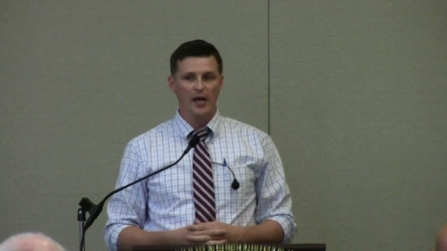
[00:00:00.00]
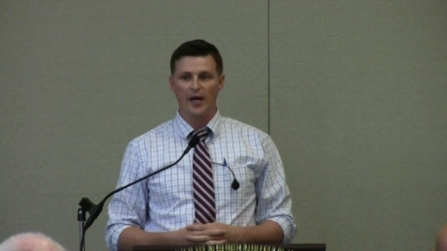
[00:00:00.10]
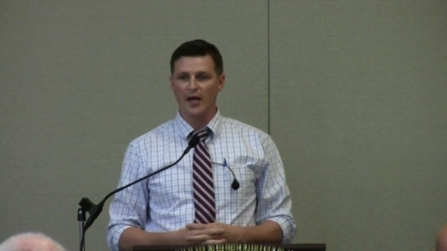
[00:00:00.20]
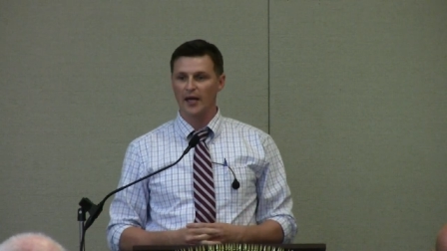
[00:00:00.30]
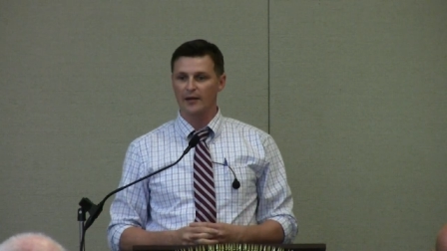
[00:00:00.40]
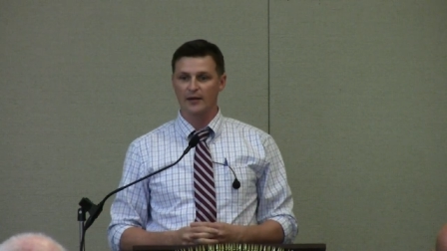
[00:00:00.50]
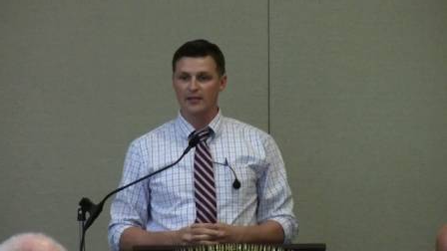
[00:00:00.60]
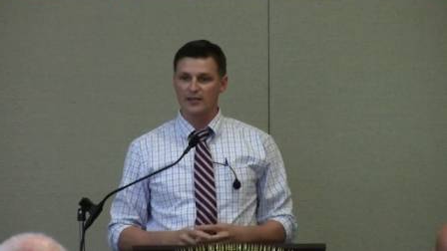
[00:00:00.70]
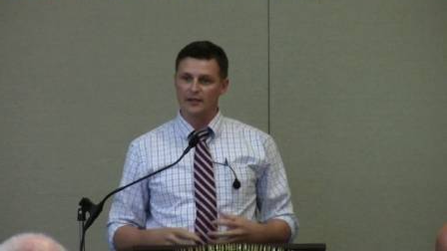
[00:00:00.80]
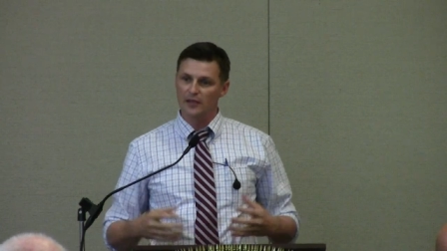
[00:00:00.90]

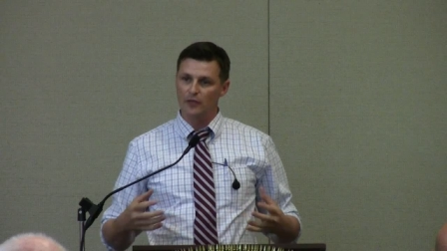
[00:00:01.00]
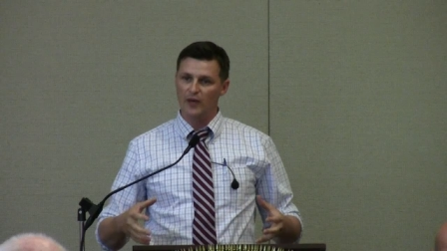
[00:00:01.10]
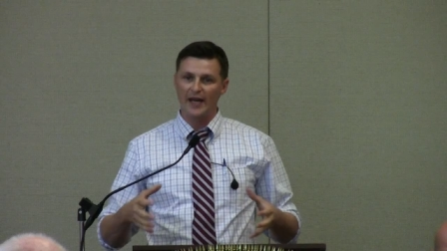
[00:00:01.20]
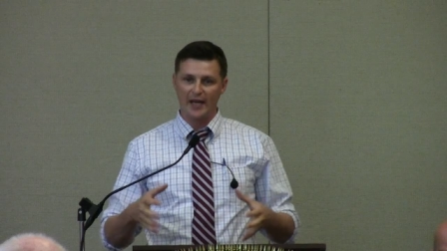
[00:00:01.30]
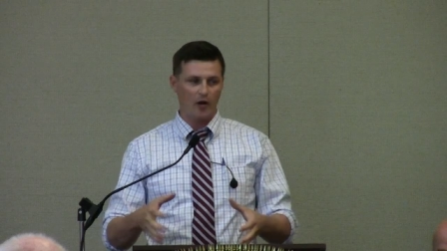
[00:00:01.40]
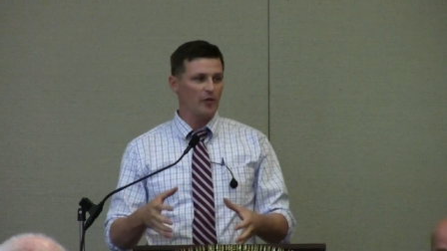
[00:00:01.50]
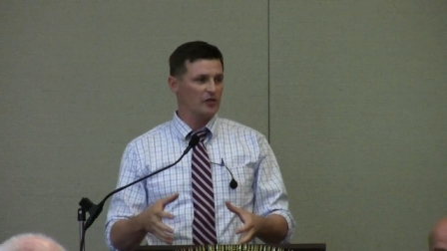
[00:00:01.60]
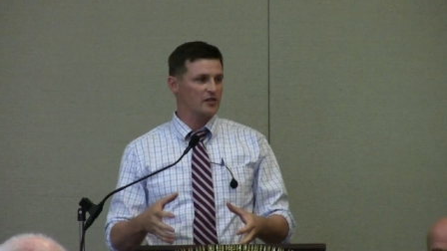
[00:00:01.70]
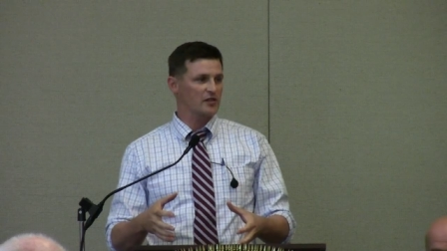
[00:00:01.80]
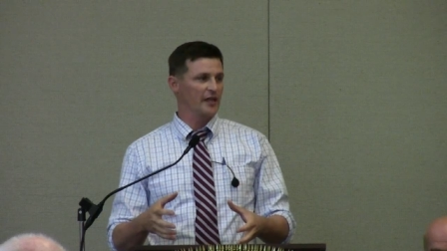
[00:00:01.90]
And I care
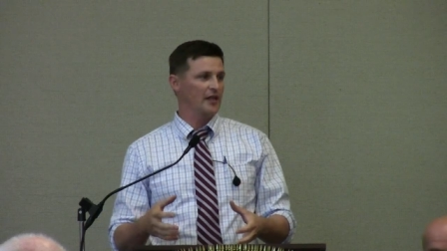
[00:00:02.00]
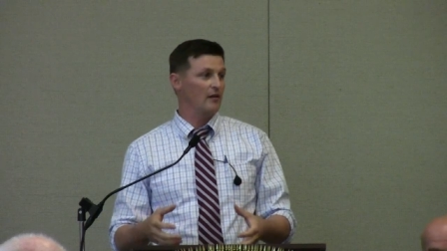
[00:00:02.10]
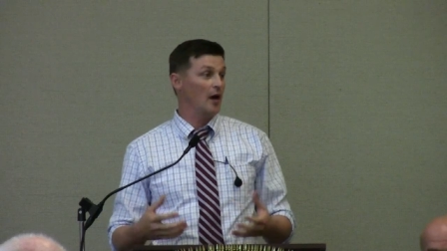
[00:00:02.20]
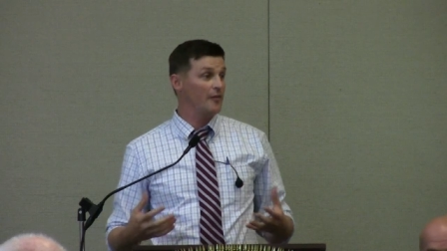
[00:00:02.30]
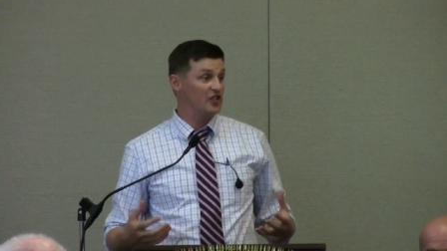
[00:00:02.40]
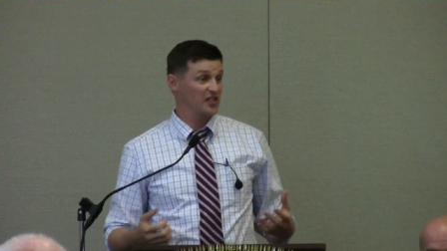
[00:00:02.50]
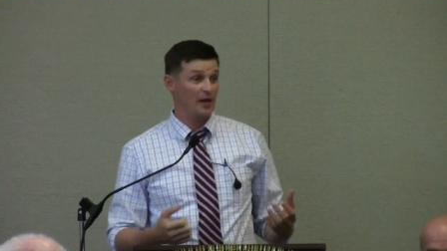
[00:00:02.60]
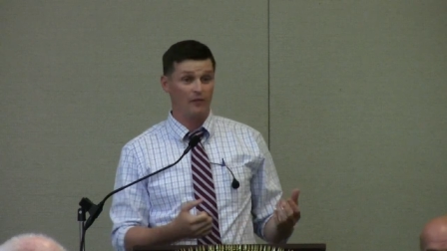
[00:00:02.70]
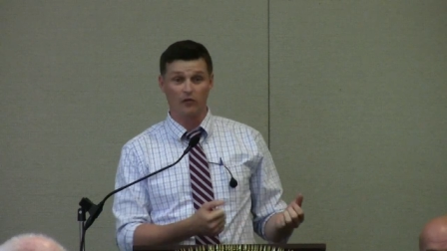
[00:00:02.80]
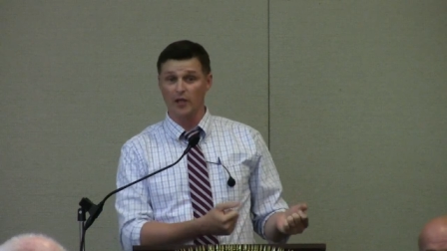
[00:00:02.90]
about this lake, and
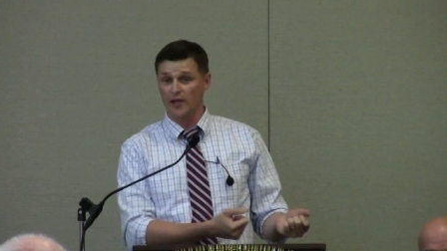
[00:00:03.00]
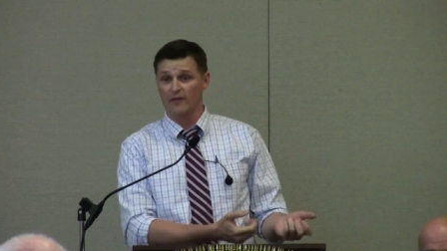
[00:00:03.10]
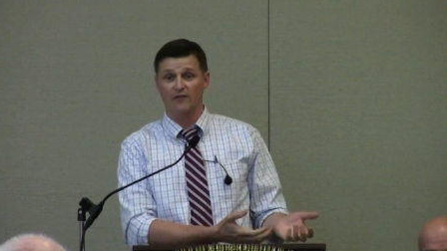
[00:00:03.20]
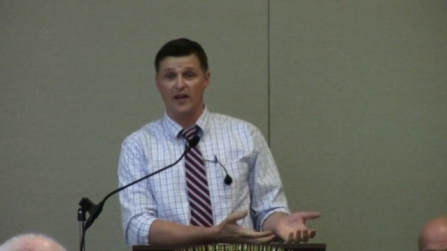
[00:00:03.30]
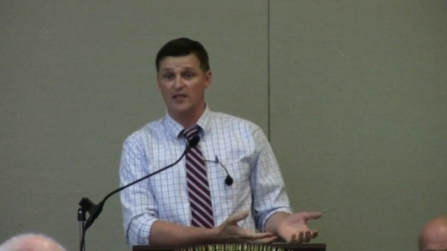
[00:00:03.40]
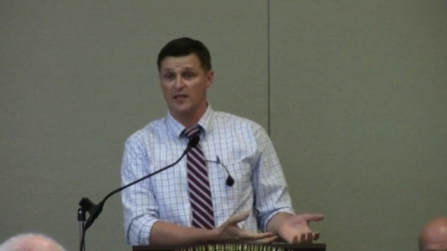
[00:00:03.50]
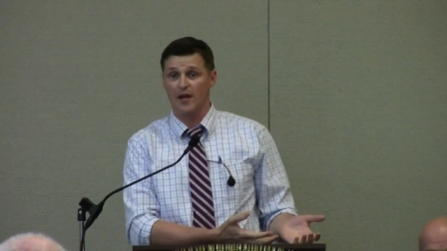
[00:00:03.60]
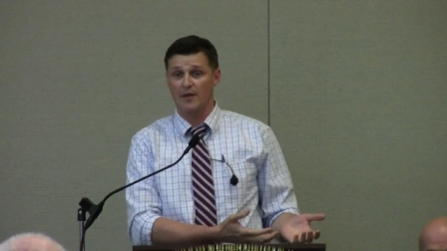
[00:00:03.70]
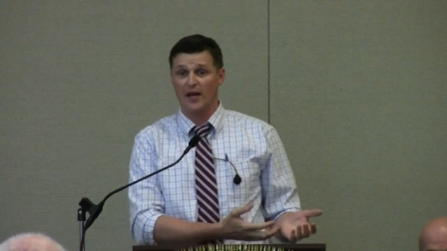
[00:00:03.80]
obviously I'm really invested.